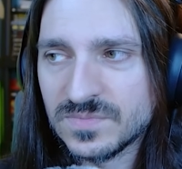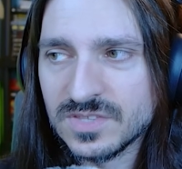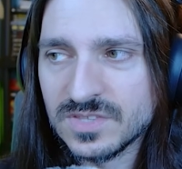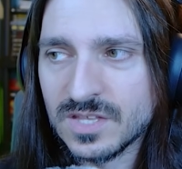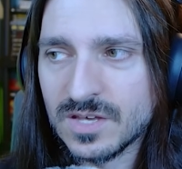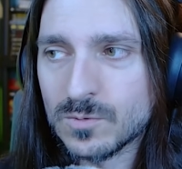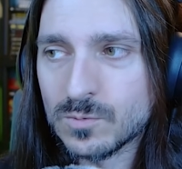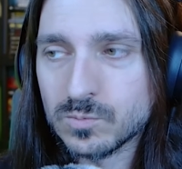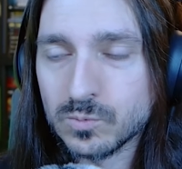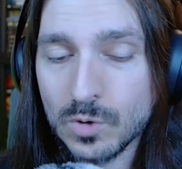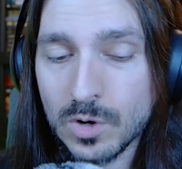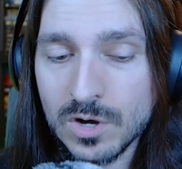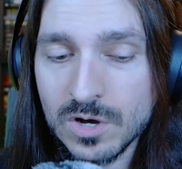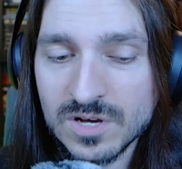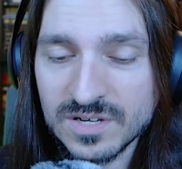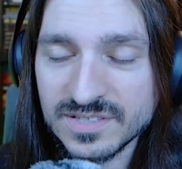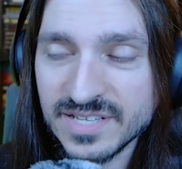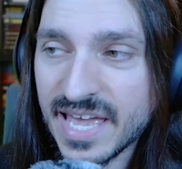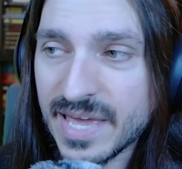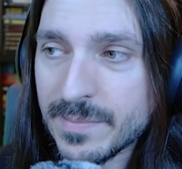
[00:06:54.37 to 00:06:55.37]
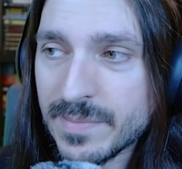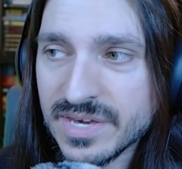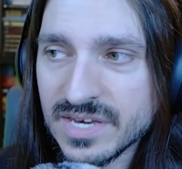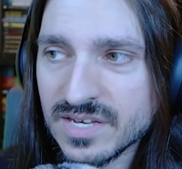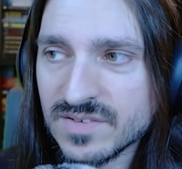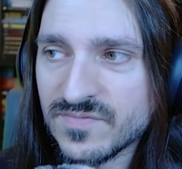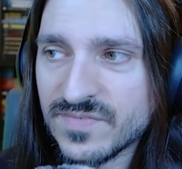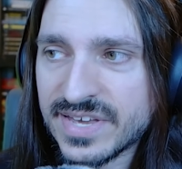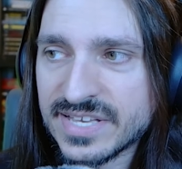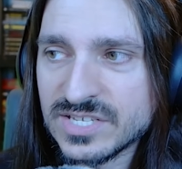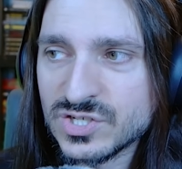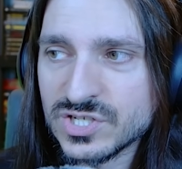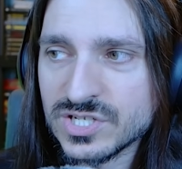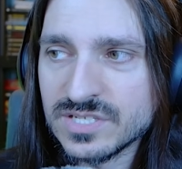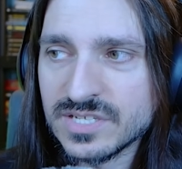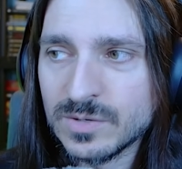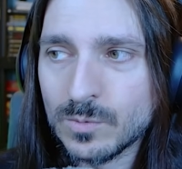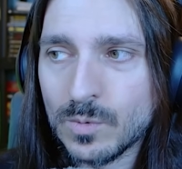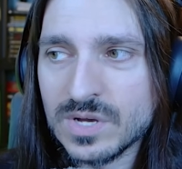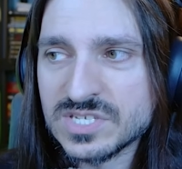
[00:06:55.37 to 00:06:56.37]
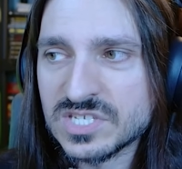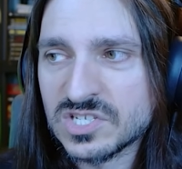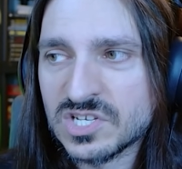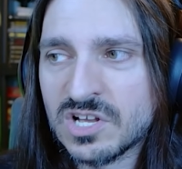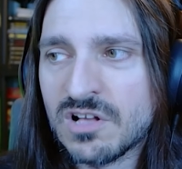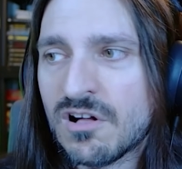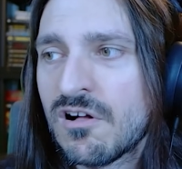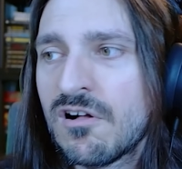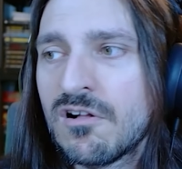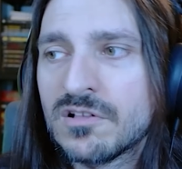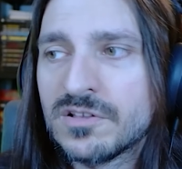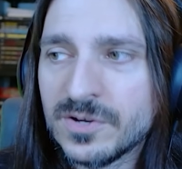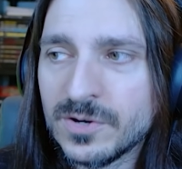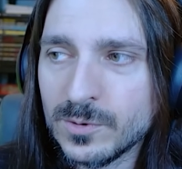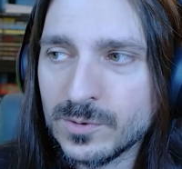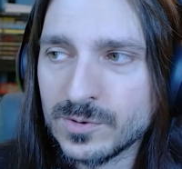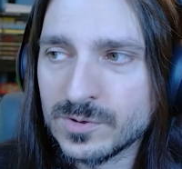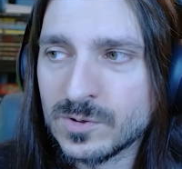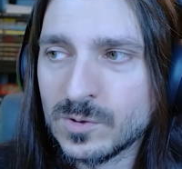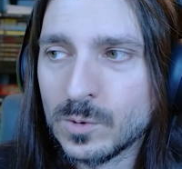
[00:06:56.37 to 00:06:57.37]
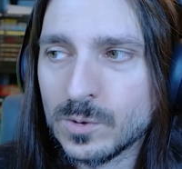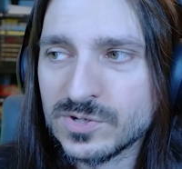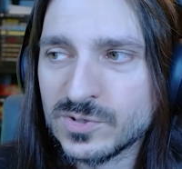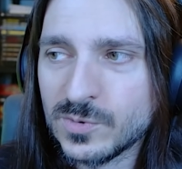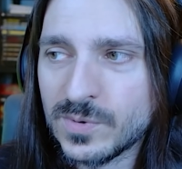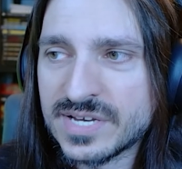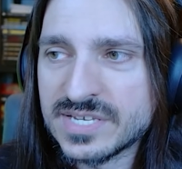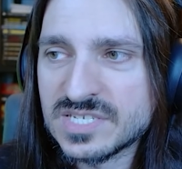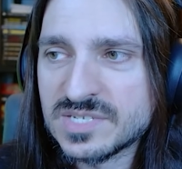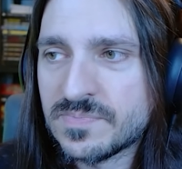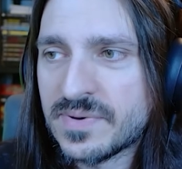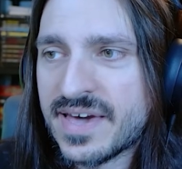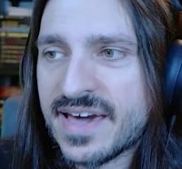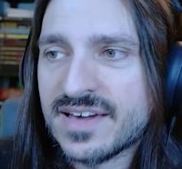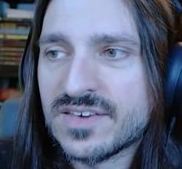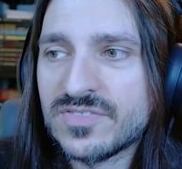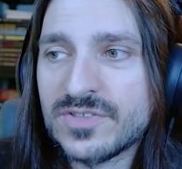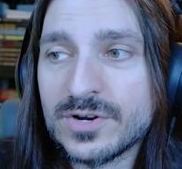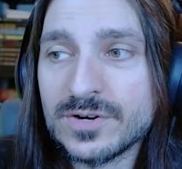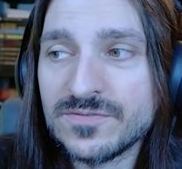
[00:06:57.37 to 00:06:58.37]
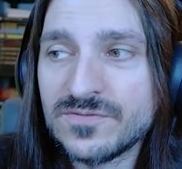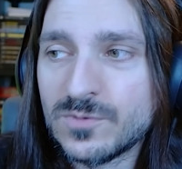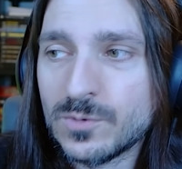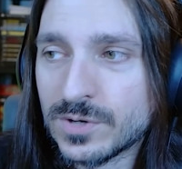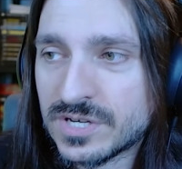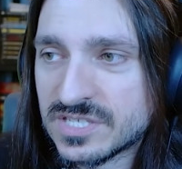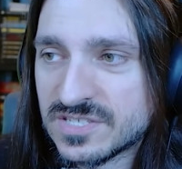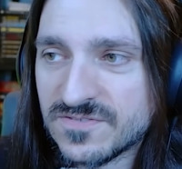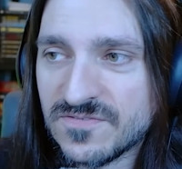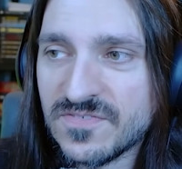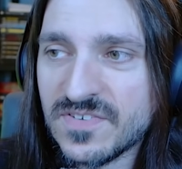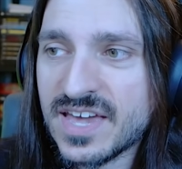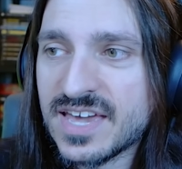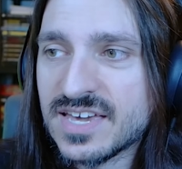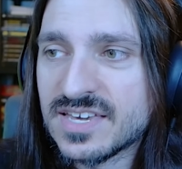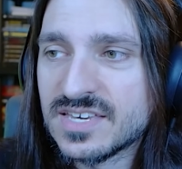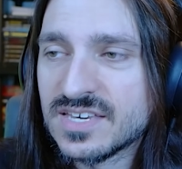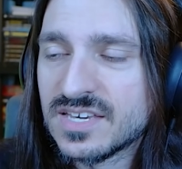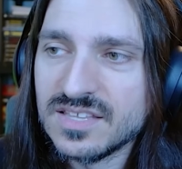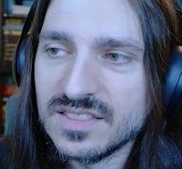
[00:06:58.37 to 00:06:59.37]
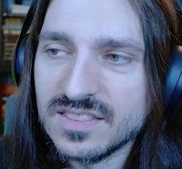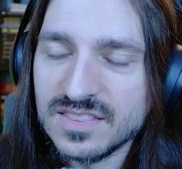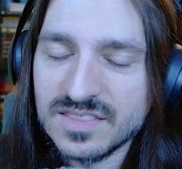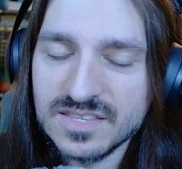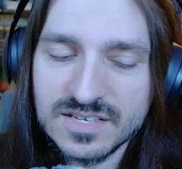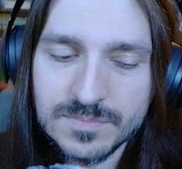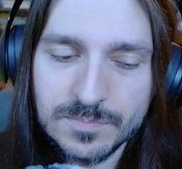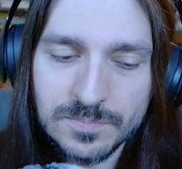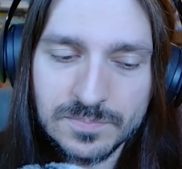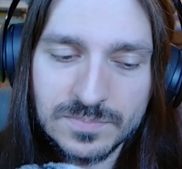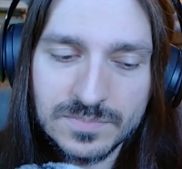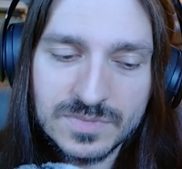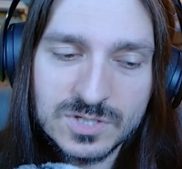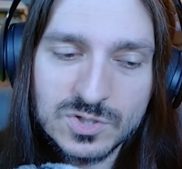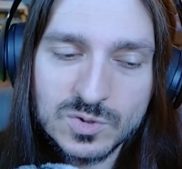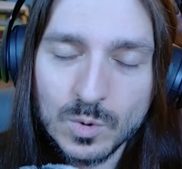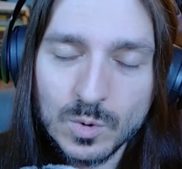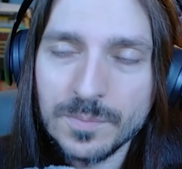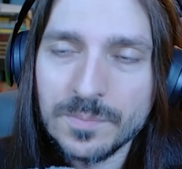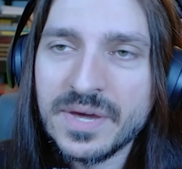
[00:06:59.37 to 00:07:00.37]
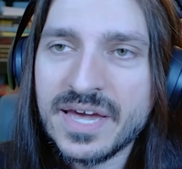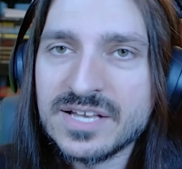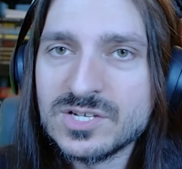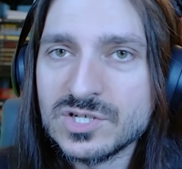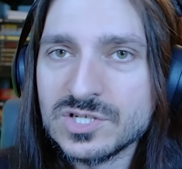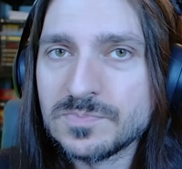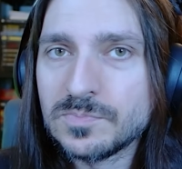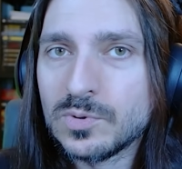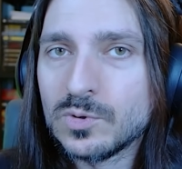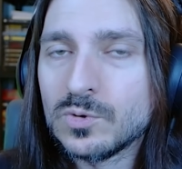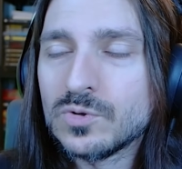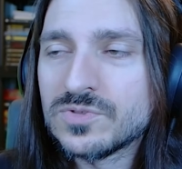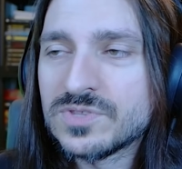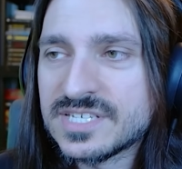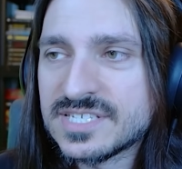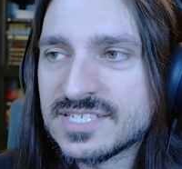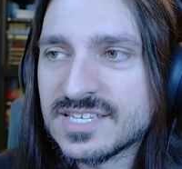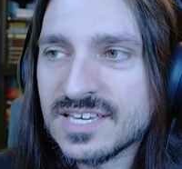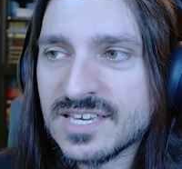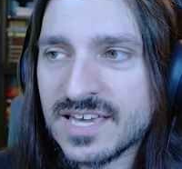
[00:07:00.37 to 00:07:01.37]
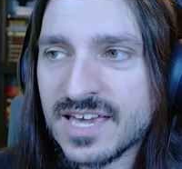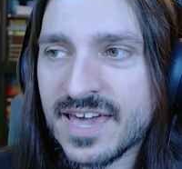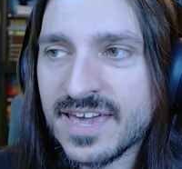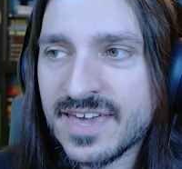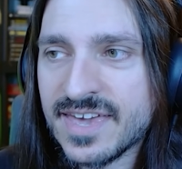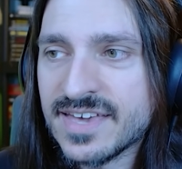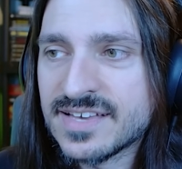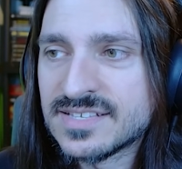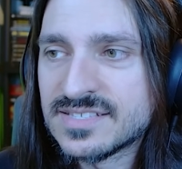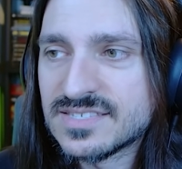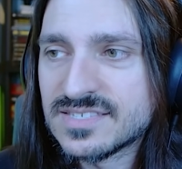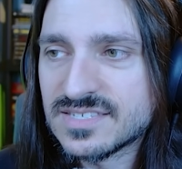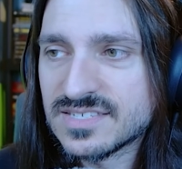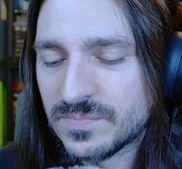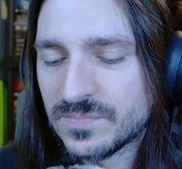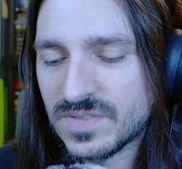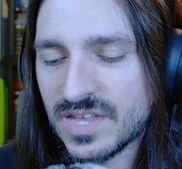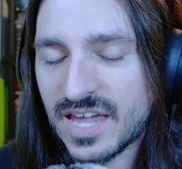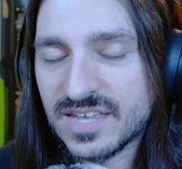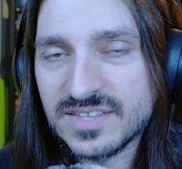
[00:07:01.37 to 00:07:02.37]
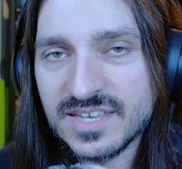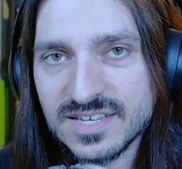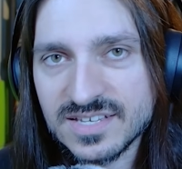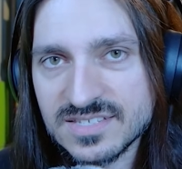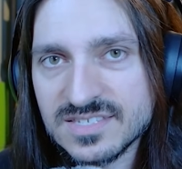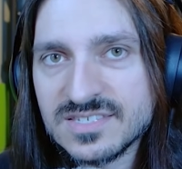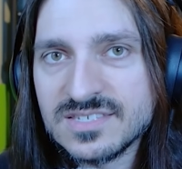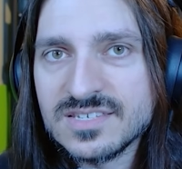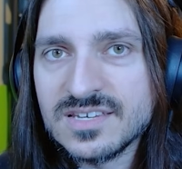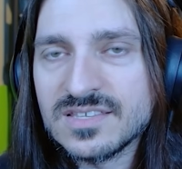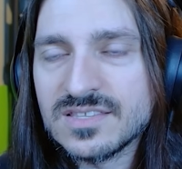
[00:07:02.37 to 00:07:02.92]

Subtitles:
the wrong naming convention. It wasn't called Ogre Horde Quest Pack, therefore it's fake. The store pages pull these EANs and they can see